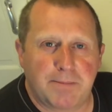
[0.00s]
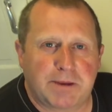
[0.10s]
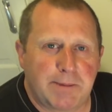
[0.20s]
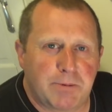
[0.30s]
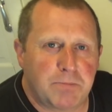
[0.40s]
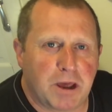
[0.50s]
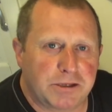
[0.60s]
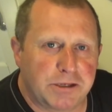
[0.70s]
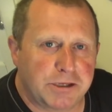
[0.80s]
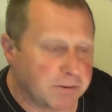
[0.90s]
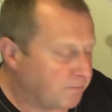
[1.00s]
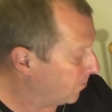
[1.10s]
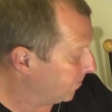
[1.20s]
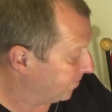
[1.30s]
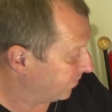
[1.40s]
Keep them nice and
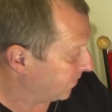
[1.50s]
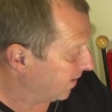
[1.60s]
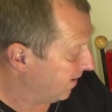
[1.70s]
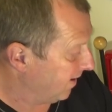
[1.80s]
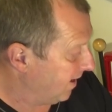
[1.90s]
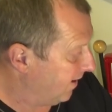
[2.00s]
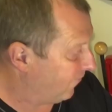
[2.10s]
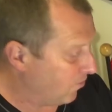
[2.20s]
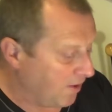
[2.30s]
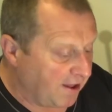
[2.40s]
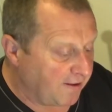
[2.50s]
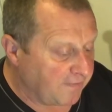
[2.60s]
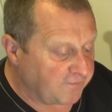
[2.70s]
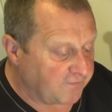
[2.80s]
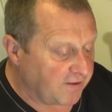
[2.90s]
simple. If you
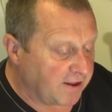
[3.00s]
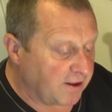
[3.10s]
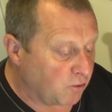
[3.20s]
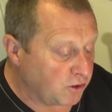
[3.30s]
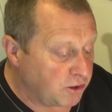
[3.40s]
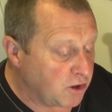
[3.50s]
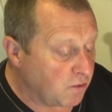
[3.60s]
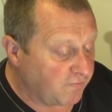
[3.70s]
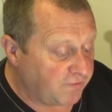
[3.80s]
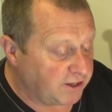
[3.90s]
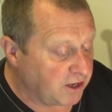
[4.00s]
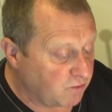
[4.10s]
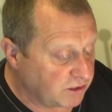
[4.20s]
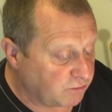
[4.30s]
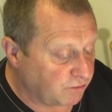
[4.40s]
have or you know a video
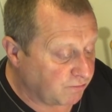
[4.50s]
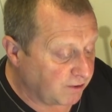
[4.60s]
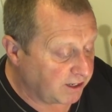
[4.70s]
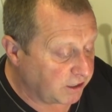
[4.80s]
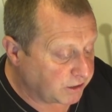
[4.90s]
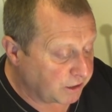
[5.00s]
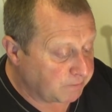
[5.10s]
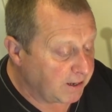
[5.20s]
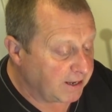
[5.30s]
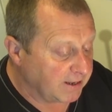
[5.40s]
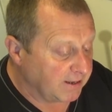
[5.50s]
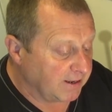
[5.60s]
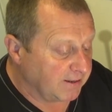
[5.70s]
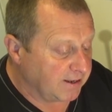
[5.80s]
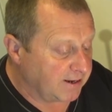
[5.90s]
which would really assist me,
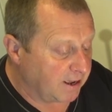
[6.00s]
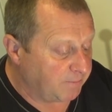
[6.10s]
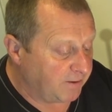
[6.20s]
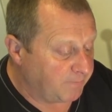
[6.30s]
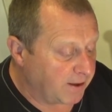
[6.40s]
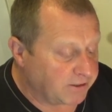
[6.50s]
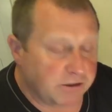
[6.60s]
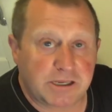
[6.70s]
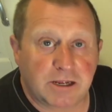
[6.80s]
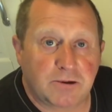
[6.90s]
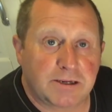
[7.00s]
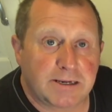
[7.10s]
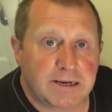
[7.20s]
then that'd be better still.